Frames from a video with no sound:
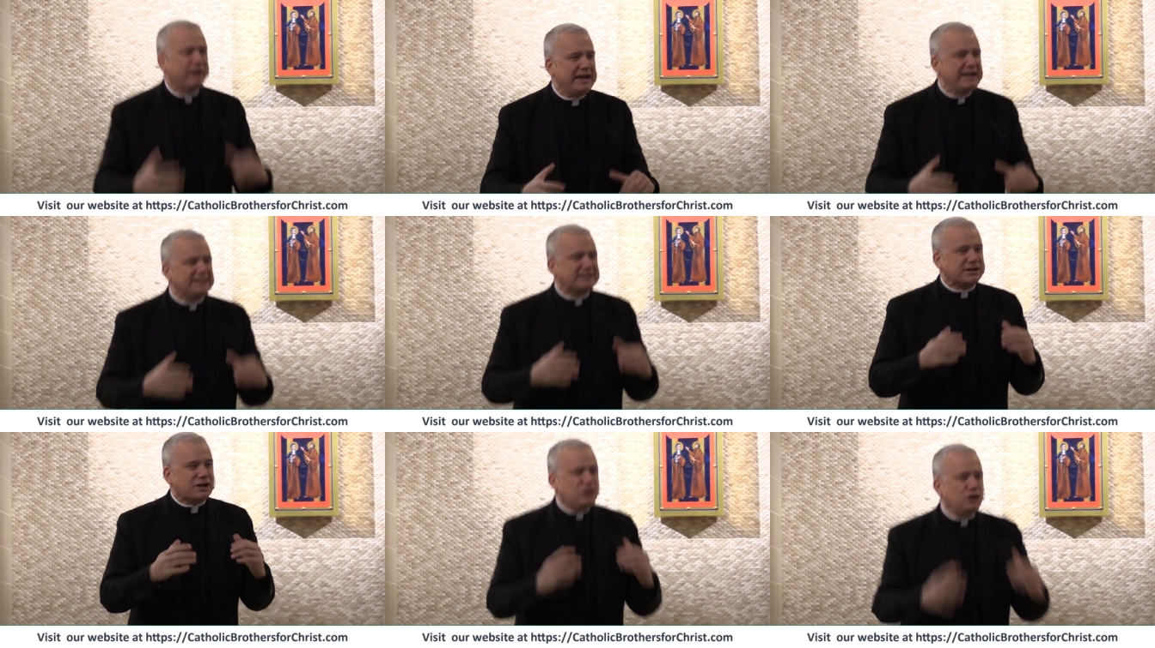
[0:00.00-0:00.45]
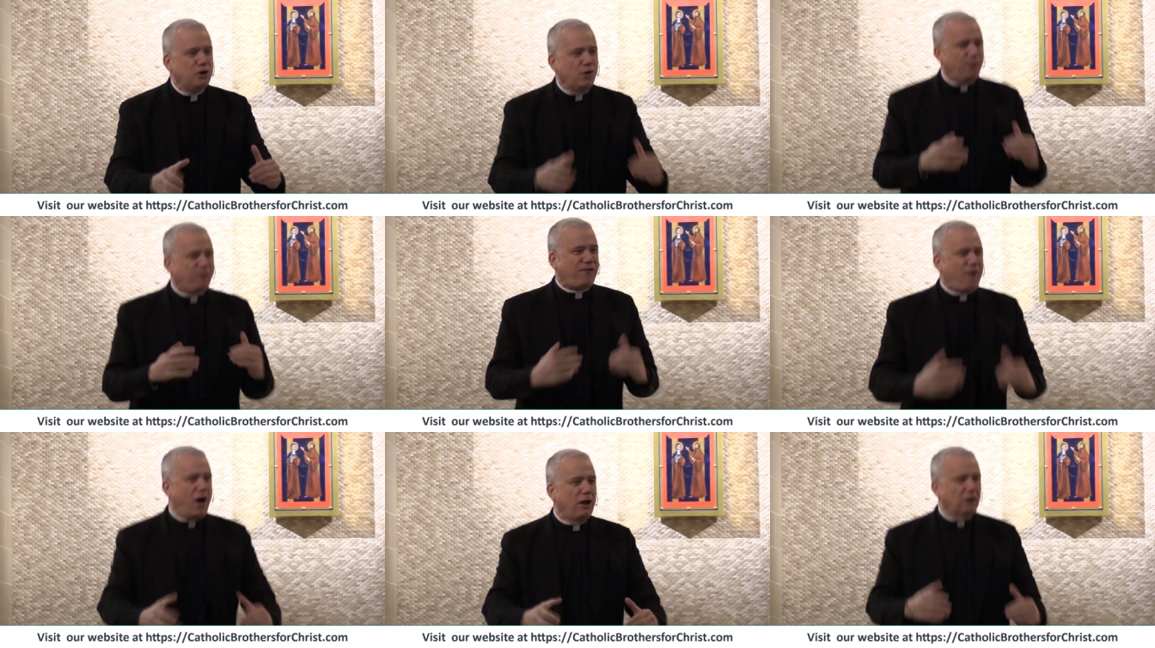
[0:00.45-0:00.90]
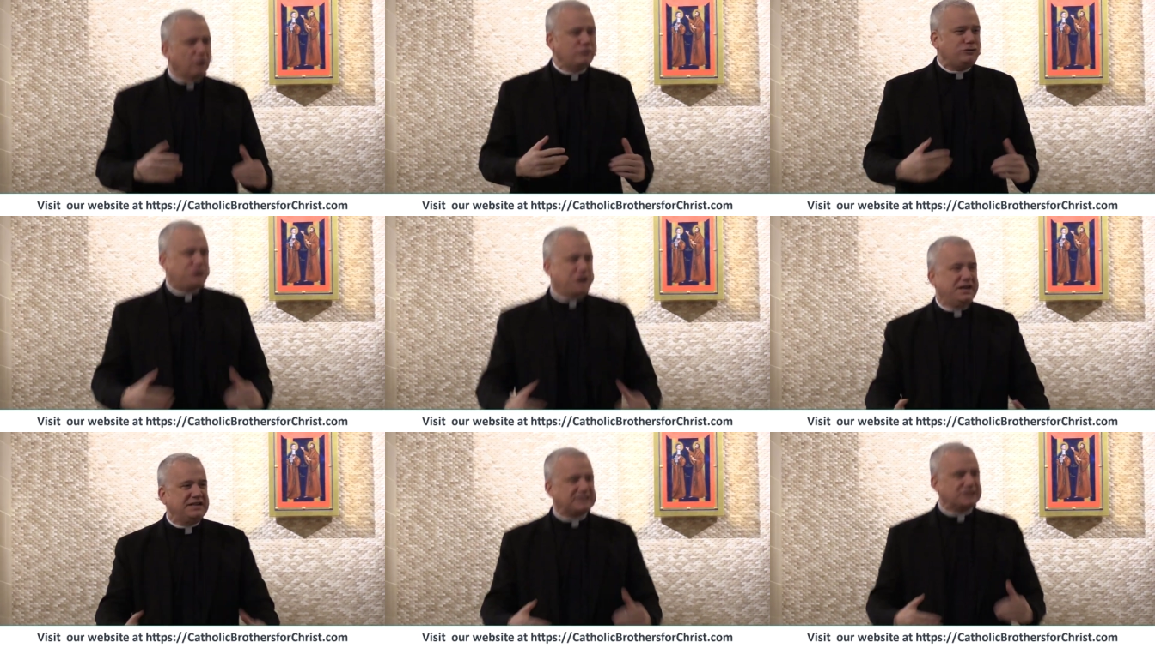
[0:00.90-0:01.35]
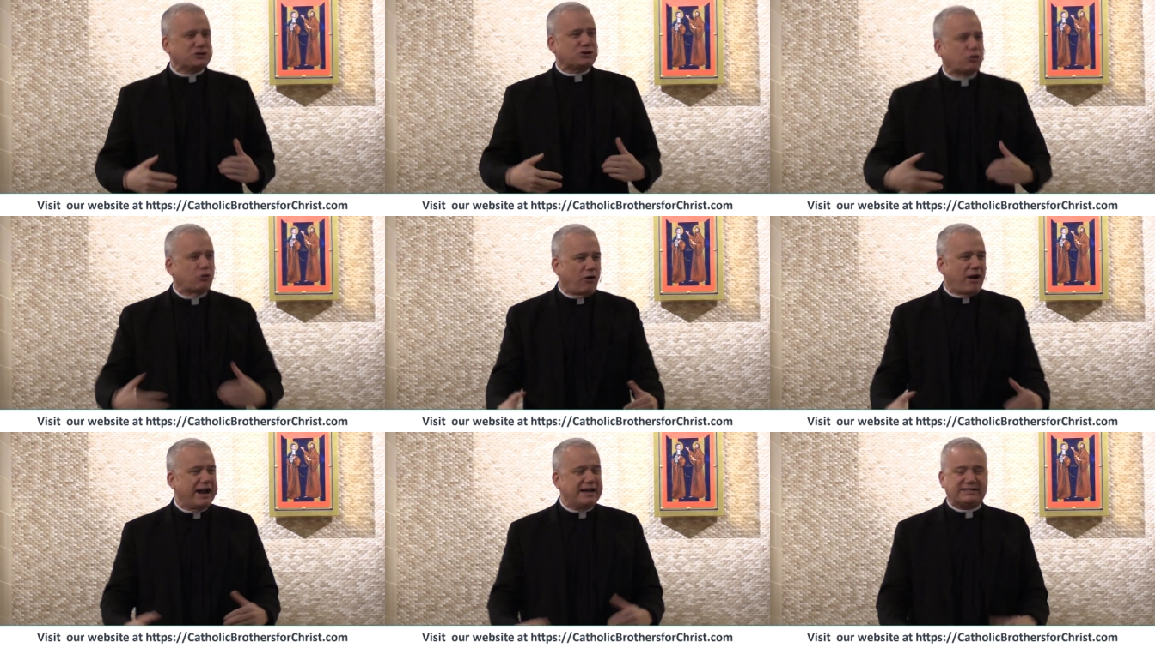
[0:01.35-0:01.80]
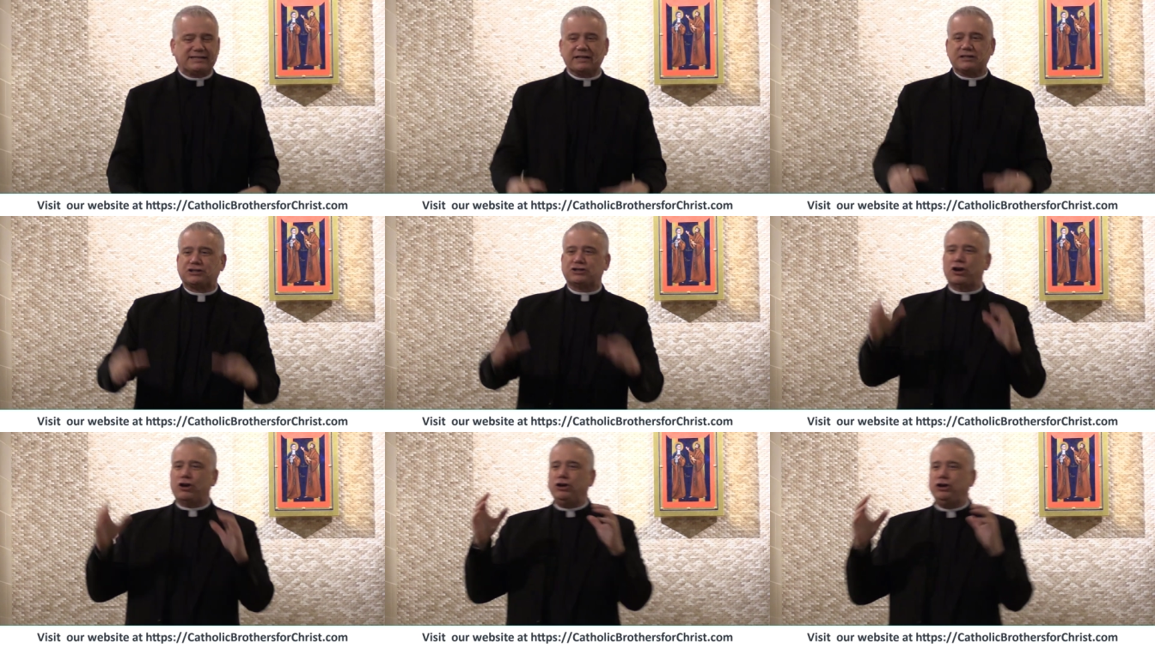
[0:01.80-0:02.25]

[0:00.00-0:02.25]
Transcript: reason you follow Jesus Christ is so